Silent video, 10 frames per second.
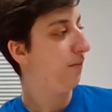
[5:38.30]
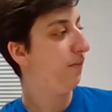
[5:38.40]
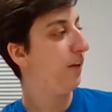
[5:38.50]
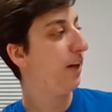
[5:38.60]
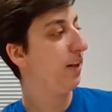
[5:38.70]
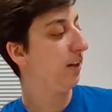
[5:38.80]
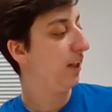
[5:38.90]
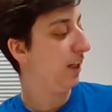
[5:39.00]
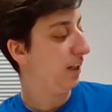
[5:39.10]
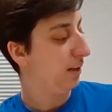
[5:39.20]

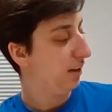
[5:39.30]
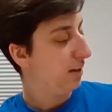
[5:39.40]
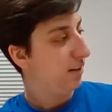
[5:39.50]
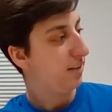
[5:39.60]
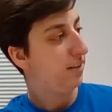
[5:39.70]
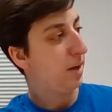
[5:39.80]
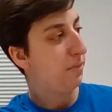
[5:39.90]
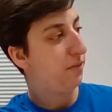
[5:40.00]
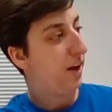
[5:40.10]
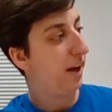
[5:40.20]
Finally,
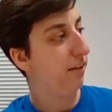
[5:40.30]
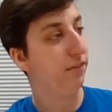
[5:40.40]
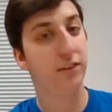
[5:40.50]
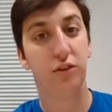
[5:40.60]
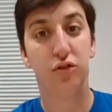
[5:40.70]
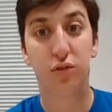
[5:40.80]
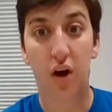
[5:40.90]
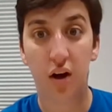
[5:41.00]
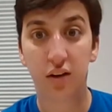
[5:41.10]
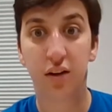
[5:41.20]
step 5,
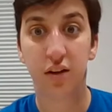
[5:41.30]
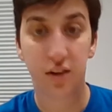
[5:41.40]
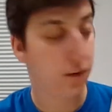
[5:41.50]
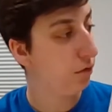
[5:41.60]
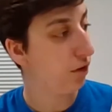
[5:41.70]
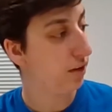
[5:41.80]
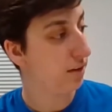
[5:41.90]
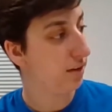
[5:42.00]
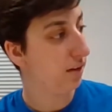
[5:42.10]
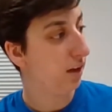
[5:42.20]
draw
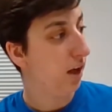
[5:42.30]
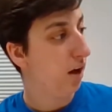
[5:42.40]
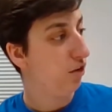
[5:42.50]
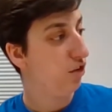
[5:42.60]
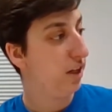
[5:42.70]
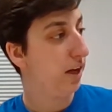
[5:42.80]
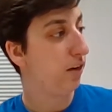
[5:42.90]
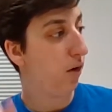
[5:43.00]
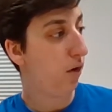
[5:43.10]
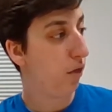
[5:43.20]
conclusions. She
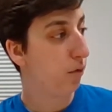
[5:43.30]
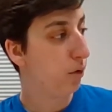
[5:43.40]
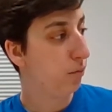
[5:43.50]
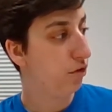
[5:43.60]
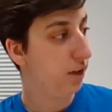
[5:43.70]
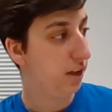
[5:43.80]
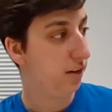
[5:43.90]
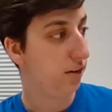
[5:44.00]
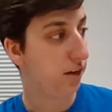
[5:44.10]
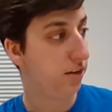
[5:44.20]
had all the room she
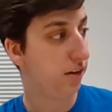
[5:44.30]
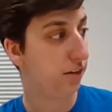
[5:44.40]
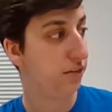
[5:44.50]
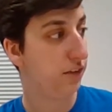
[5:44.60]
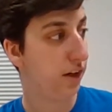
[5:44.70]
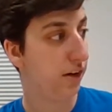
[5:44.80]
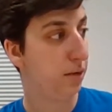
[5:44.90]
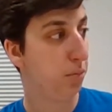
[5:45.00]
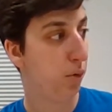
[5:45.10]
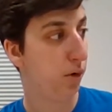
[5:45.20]
needed to conduct very
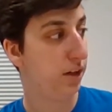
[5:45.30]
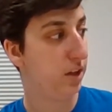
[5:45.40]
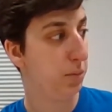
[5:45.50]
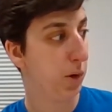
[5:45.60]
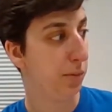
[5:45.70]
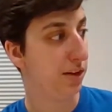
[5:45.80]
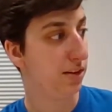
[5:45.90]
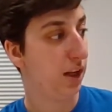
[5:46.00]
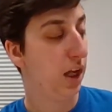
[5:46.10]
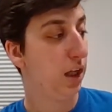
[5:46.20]
important
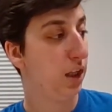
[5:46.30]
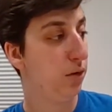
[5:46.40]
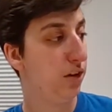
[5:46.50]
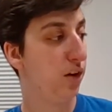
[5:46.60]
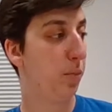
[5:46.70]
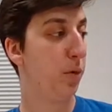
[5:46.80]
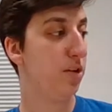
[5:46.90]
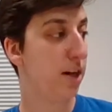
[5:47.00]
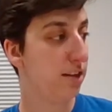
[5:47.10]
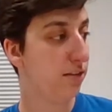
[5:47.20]
experiments using her
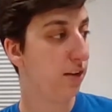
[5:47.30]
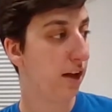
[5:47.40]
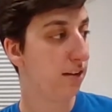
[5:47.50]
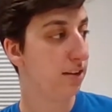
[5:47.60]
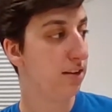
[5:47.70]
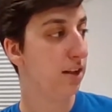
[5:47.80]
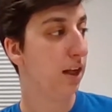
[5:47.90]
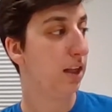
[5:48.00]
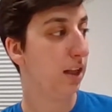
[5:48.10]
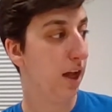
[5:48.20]
protective glasses,
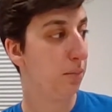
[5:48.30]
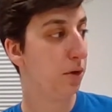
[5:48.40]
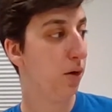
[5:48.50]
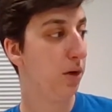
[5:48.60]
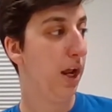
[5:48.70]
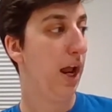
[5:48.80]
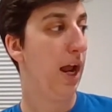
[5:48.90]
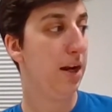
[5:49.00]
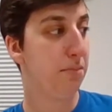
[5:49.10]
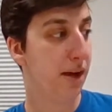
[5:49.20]
lab coat,
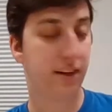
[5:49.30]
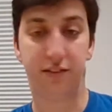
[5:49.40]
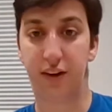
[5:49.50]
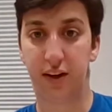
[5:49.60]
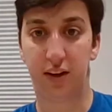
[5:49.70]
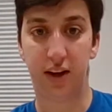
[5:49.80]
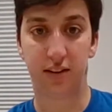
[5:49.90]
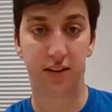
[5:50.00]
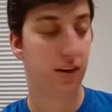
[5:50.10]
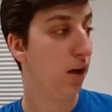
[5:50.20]
and magnifying
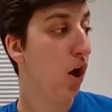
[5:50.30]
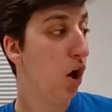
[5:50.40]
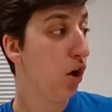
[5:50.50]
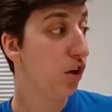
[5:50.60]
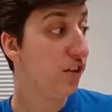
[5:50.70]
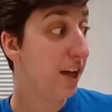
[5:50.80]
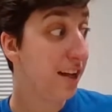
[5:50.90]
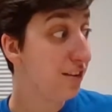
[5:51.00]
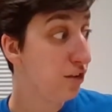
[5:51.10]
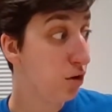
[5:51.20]
glass. Her
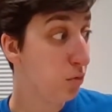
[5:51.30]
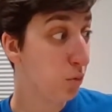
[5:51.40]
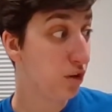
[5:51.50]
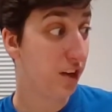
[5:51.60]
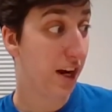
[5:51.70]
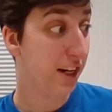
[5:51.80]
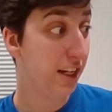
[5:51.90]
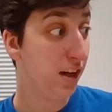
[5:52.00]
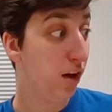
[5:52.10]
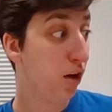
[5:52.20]
test tubes were
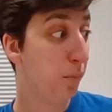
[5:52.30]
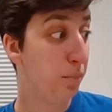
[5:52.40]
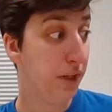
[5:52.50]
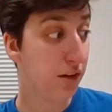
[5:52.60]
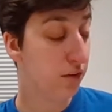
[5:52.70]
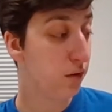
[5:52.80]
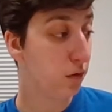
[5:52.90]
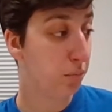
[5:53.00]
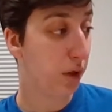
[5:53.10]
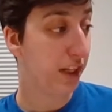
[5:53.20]
tidy, her beakers
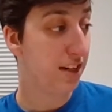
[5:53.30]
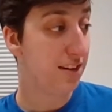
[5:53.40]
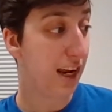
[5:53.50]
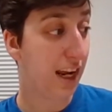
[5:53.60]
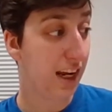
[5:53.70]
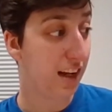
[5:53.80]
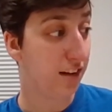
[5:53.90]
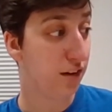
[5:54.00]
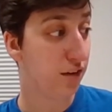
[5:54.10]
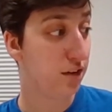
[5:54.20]
looked brilliant,
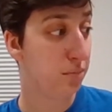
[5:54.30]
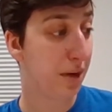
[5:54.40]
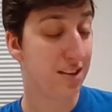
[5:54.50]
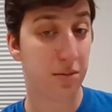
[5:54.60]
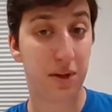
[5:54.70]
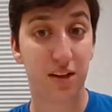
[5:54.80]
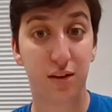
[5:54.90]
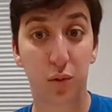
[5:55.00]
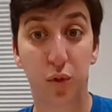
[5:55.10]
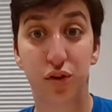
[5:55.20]
and her
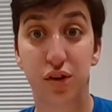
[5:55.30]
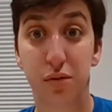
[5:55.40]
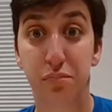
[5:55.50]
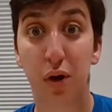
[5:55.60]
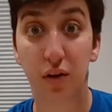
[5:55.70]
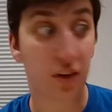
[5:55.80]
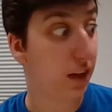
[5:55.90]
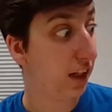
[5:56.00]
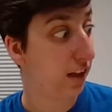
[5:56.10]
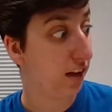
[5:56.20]
specimens were
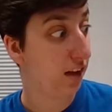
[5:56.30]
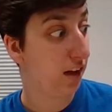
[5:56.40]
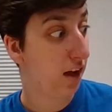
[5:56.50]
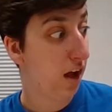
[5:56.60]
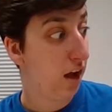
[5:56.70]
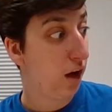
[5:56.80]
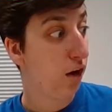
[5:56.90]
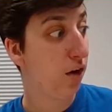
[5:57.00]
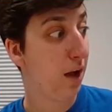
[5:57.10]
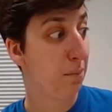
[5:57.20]
sparkling.
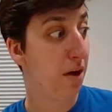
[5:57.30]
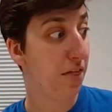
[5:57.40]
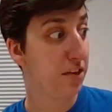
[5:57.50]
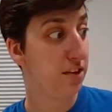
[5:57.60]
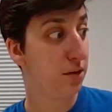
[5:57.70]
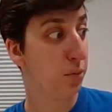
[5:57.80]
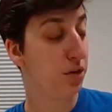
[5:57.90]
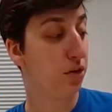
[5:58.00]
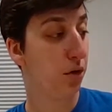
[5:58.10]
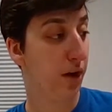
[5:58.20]
Her hypothesis
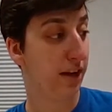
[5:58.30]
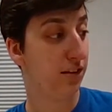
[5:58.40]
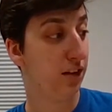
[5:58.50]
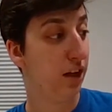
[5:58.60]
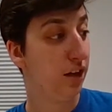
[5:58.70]
was correct.